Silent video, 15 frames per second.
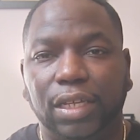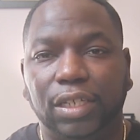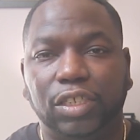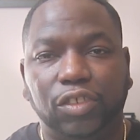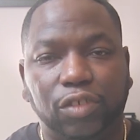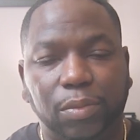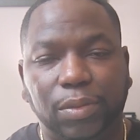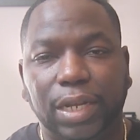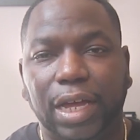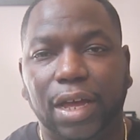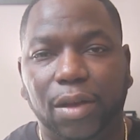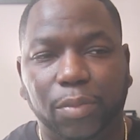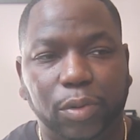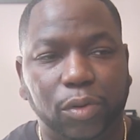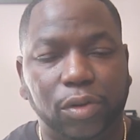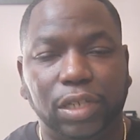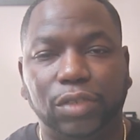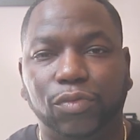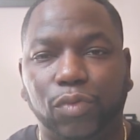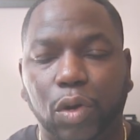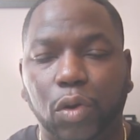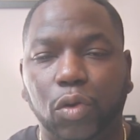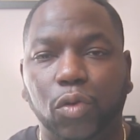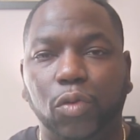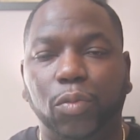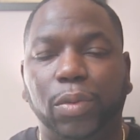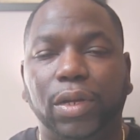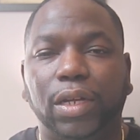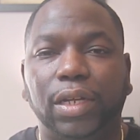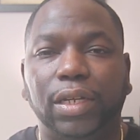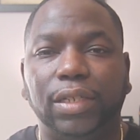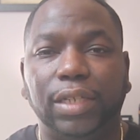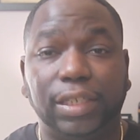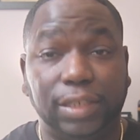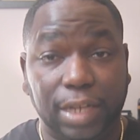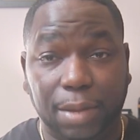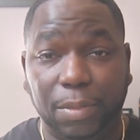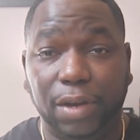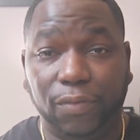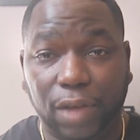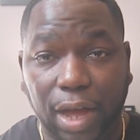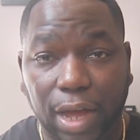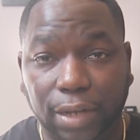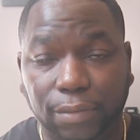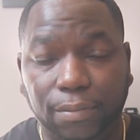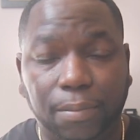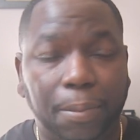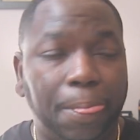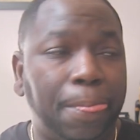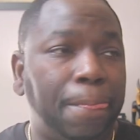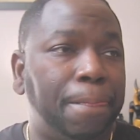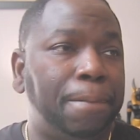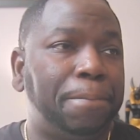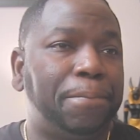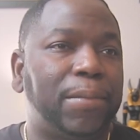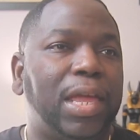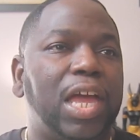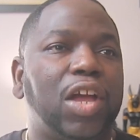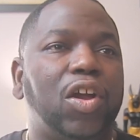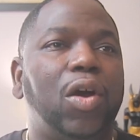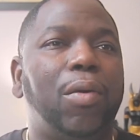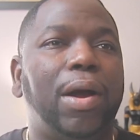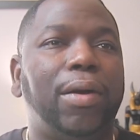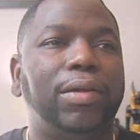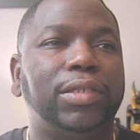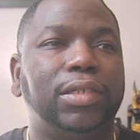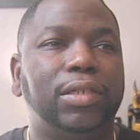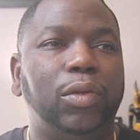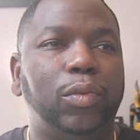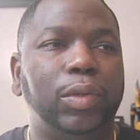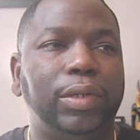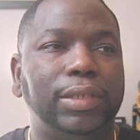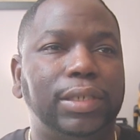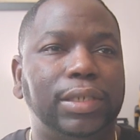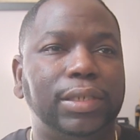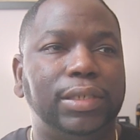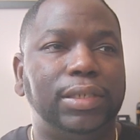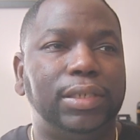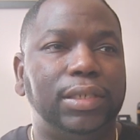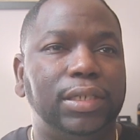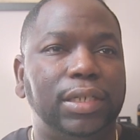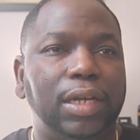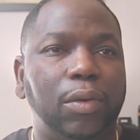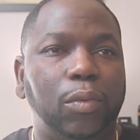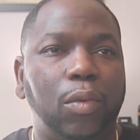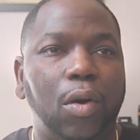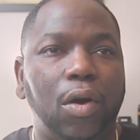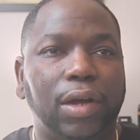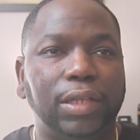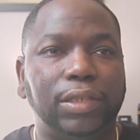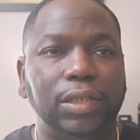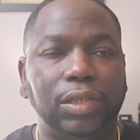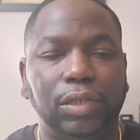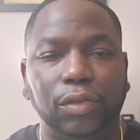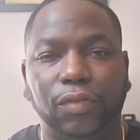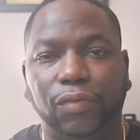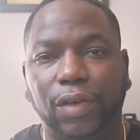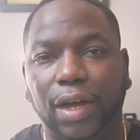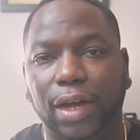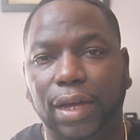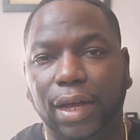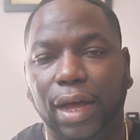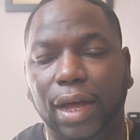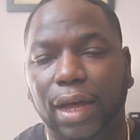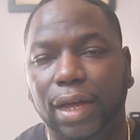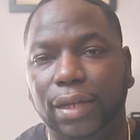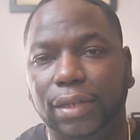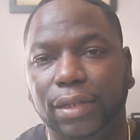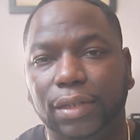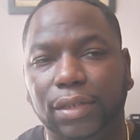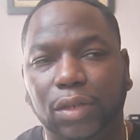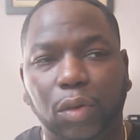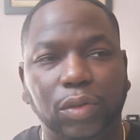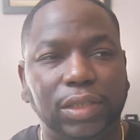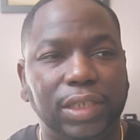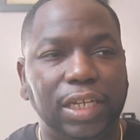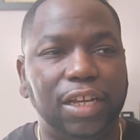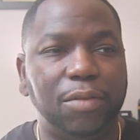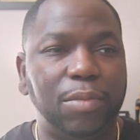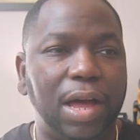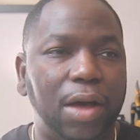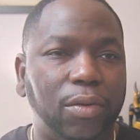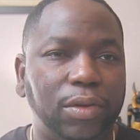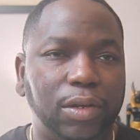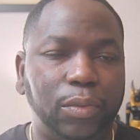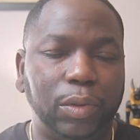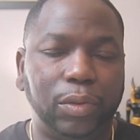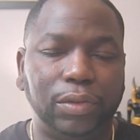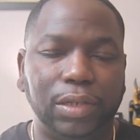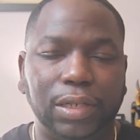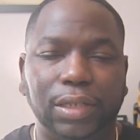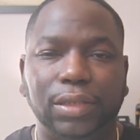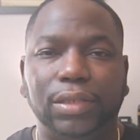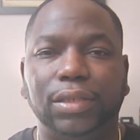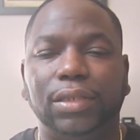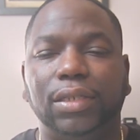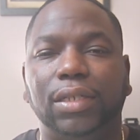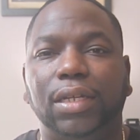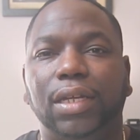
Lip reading: Strip down, put on his robe that's not made of cotton, and go out into the wilderness and walk until you find God. Go seek him out in the wilderness.